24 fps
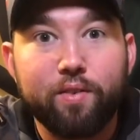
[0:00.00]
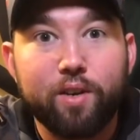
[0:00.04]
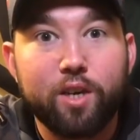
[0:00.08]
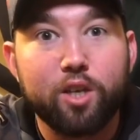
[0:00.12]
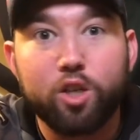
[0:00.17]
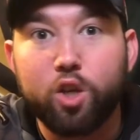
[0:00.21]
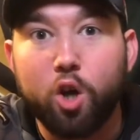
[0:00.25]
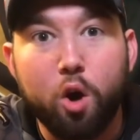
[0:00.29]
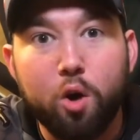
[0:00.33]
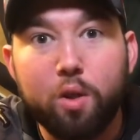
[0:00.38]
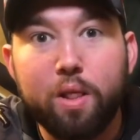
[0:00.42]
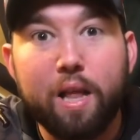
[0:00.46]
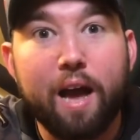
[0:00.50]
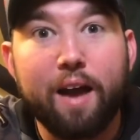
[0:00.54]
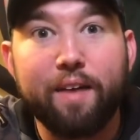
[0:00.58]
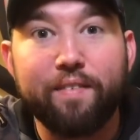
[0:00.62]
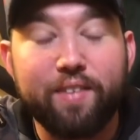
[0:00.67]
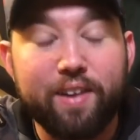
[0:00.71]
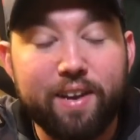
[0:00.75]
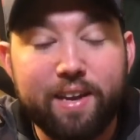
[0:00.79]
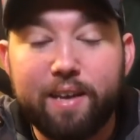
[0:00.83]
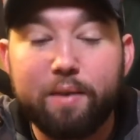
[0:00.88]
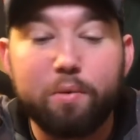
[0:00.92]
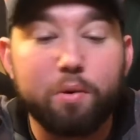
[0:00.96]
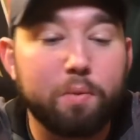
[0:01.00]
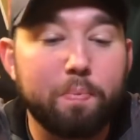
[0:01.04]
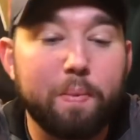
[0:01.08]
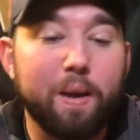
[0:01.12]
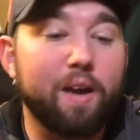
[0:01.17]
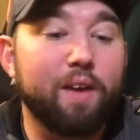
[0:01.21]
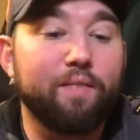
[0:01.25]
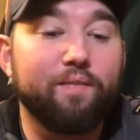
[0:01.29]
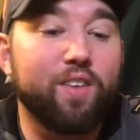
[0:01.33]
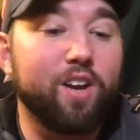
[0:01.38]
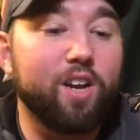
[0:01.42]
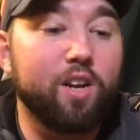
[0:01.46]
And he was
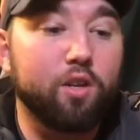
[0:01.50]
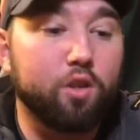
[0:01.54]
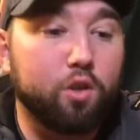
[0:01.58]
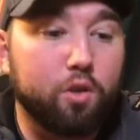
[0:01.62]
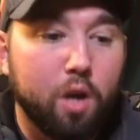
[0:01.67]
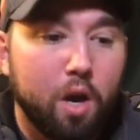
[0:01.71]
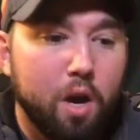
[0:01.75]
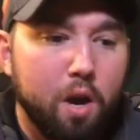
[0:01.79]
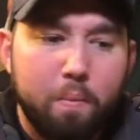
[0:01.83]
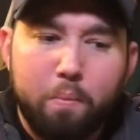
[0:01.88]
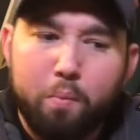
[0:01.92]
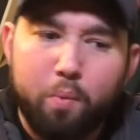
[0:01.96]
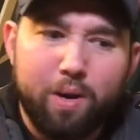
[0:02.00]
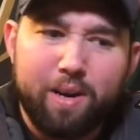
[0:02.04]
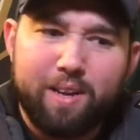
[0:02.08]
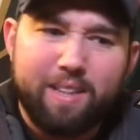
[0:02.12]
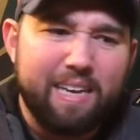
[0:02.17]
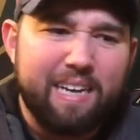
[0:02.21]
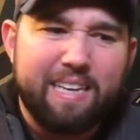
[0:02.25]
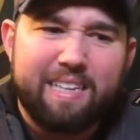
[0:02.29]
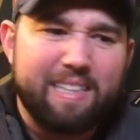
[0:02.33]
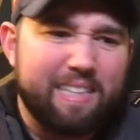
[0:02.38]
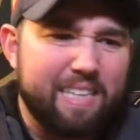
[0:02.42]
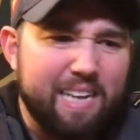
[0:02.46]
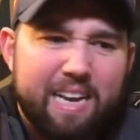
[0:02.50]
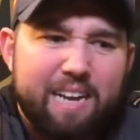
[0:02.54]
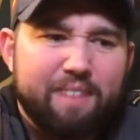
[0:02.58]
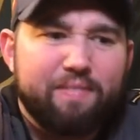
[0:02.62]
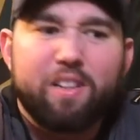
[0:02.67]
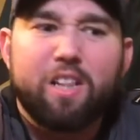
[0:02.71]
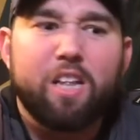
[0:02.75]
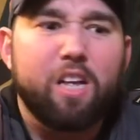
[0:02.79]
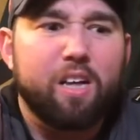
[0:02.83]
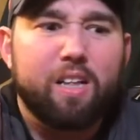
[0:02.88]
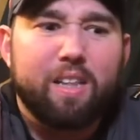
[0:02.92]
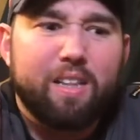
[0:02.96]
making videos when they didn't
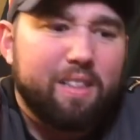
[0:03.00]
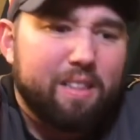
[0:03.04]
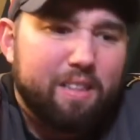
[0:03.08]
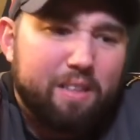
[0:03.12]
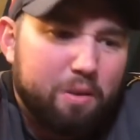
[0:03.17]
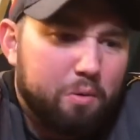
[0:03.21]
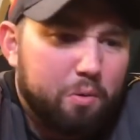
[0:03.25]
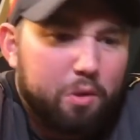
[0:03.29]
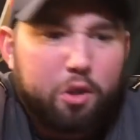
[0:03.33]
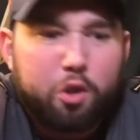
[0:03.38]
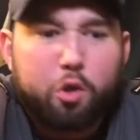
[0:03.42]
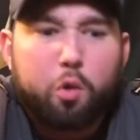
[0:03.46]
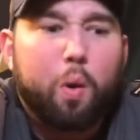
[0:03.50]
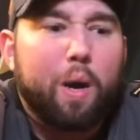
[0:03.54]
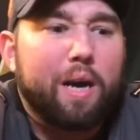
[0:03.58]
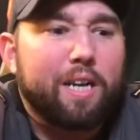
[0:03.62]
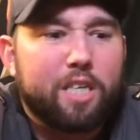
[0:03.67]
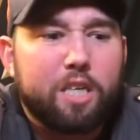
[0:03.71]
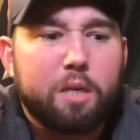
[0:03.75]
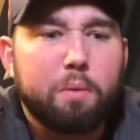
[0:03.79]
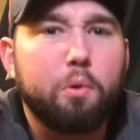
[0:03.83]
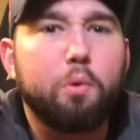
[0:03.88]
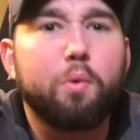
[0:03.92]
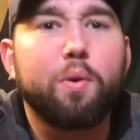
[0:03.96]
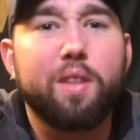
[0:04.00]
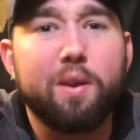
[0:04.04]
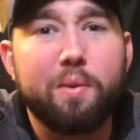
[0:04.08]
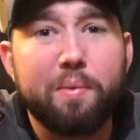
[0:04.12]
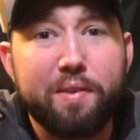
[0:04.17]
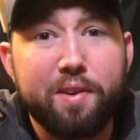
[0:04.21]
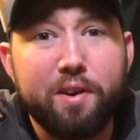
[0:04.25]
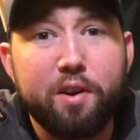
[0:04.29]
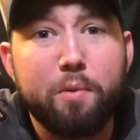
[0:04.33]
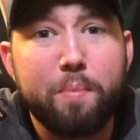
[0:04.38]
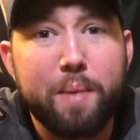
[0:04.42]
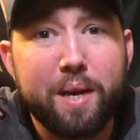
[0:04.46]
even look, it was questionable whether they
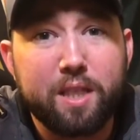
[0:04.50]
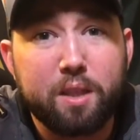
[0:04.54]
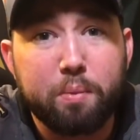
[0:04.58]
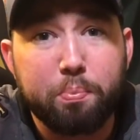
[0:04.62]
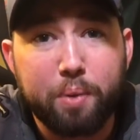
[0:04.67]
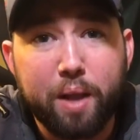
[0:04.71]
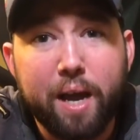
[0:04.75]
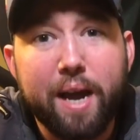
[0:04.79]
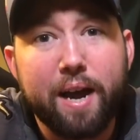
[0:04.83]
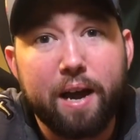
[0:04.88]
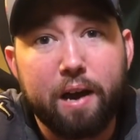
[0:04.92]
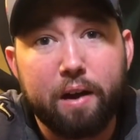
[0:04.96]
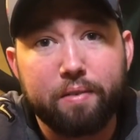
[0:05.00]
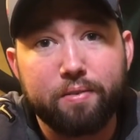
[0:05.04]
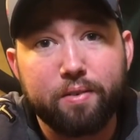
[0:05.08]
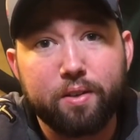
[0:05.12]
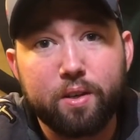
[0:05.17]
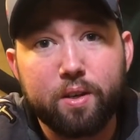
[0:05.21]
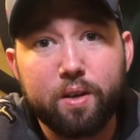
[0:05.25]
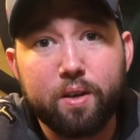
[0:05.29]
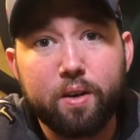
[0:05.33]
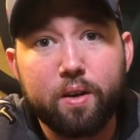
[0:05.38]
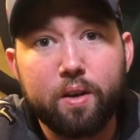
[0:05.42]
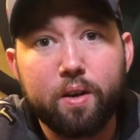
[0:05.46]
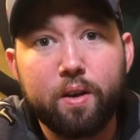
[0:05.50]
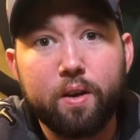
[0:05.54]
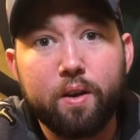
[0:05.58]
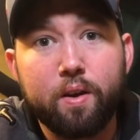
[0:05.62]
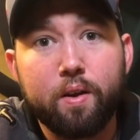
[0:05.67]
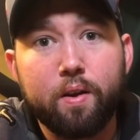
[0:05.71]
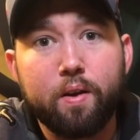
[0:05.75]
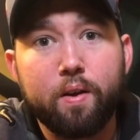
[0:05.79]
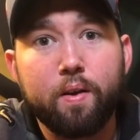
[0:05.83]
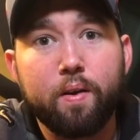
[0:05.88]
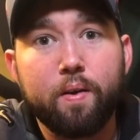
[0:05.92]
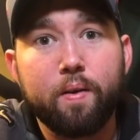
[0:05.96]
were going to make the playoffs.
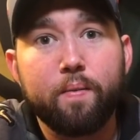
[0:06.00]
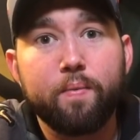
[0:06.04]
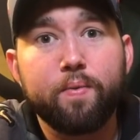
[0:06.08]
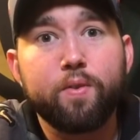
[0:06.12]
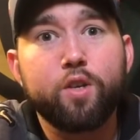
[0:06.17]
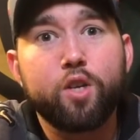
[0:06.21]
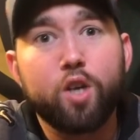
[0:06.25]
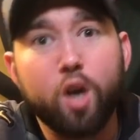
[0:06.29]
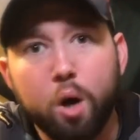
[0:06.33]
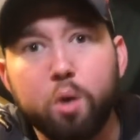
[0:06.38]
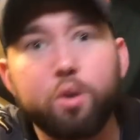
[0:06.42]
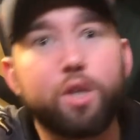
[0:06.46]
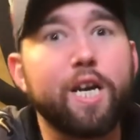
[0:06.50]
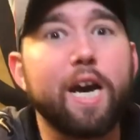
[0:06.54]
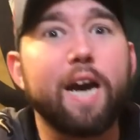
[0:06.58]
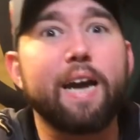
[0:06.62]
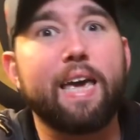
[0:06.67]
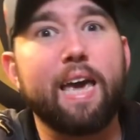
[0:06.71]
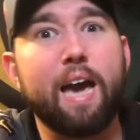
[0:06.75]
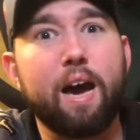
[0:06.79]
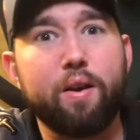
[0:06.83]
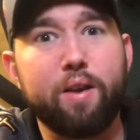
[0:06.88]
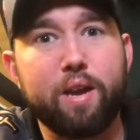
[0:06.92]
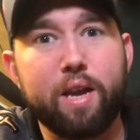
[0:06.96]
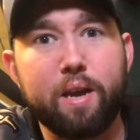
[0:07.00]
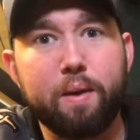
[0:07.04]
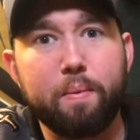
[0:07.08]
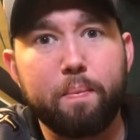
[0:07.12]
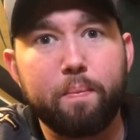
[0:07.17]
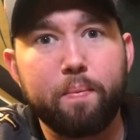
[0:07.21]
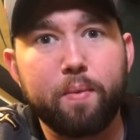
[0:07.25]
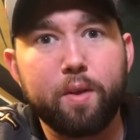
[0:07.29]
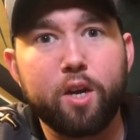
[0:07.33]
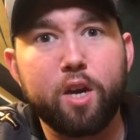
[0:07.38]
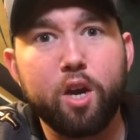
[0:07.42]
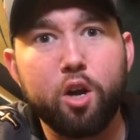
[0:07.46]
Go check out him.
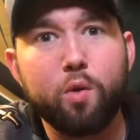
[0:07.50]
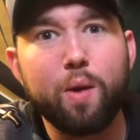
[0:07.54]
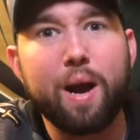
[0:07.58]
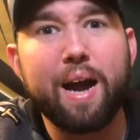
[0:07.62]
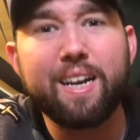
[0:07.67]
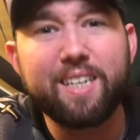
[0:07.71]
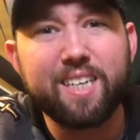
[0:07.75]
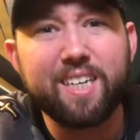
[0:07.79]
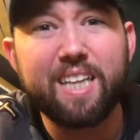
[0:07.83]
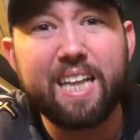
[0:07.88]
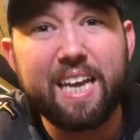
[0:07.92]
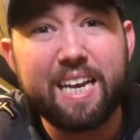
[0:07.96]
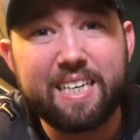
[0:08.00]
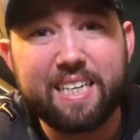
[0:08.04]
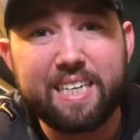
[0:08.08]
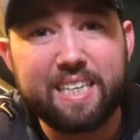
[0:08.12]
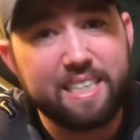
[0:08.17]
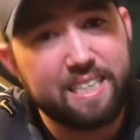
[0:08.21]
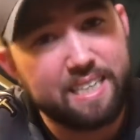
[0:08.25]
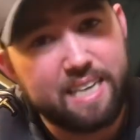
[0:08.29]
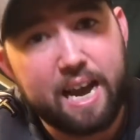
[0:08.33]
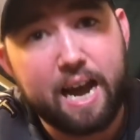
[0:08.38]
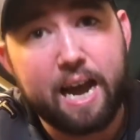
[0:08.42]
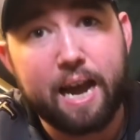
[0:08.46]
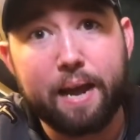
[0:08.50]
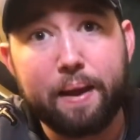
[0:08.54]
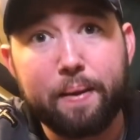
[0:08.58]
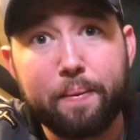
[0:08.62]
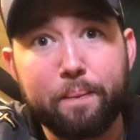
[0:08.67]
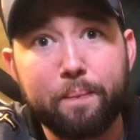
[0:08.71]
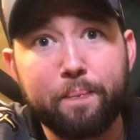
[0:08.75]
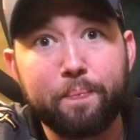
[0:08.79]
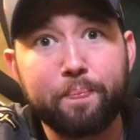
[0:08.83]
Congratulations, Guy.